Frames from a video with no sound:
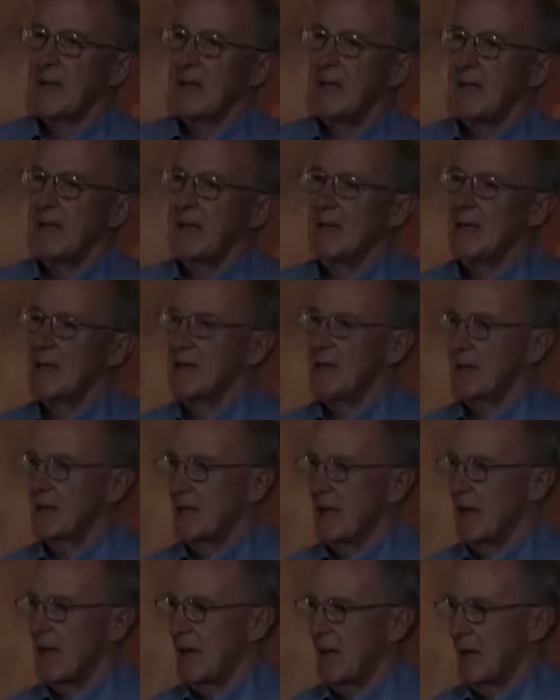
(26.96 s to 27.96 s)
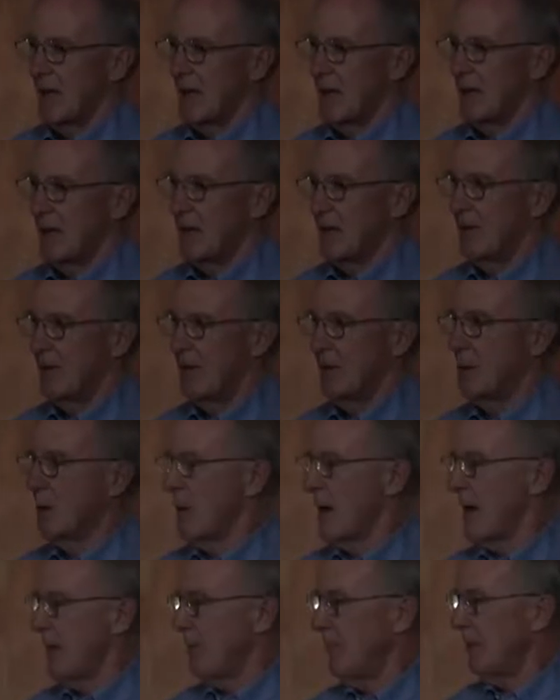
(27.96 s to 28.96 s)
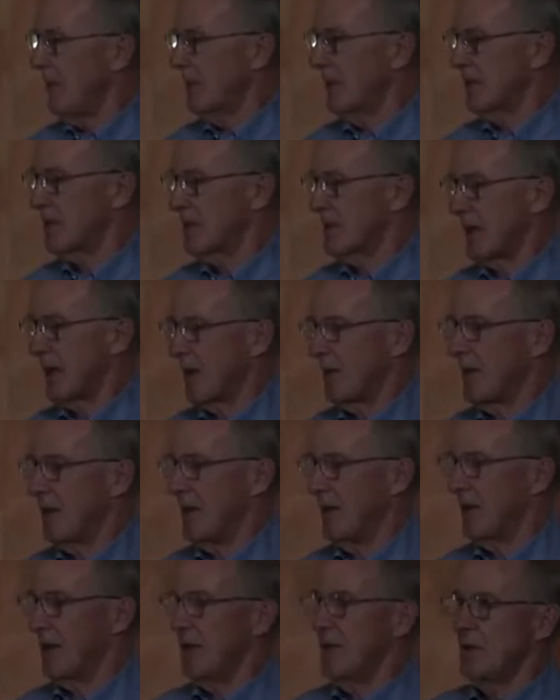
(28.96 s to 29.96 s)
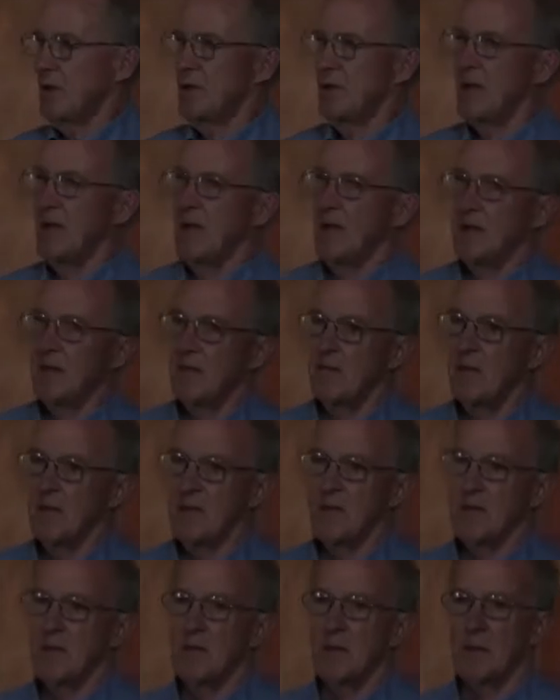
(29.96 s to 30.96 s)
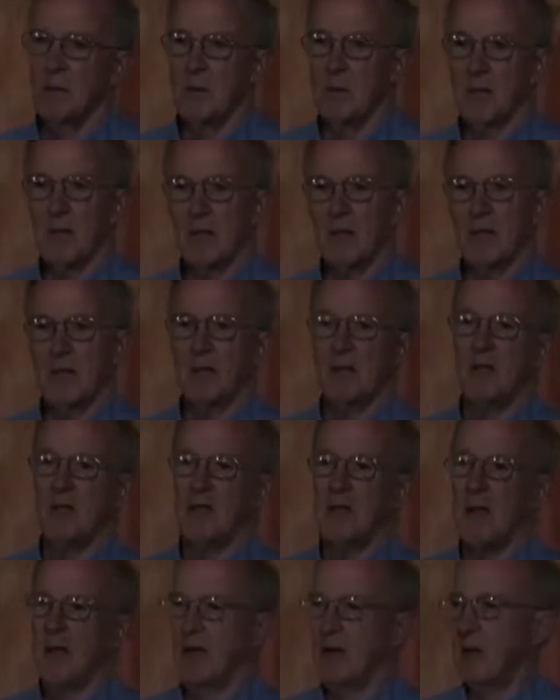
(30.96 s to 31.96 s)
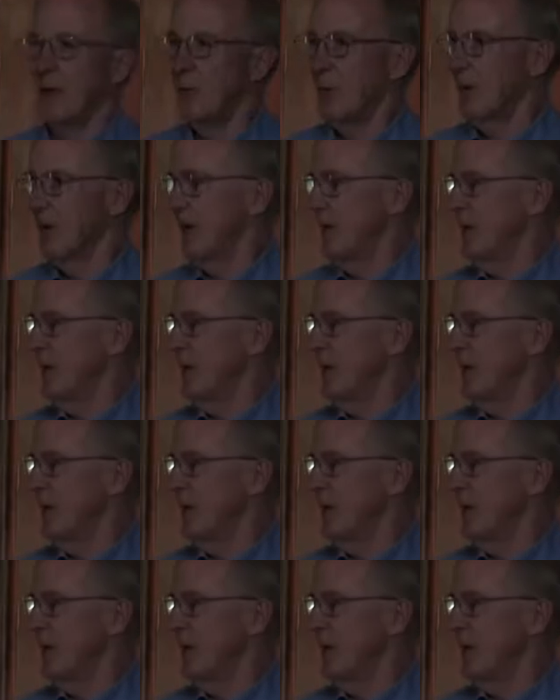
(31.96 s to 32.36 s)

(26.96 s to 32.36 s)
is uh, the grain mill in Skowhegan. She had the vision to look at the jail where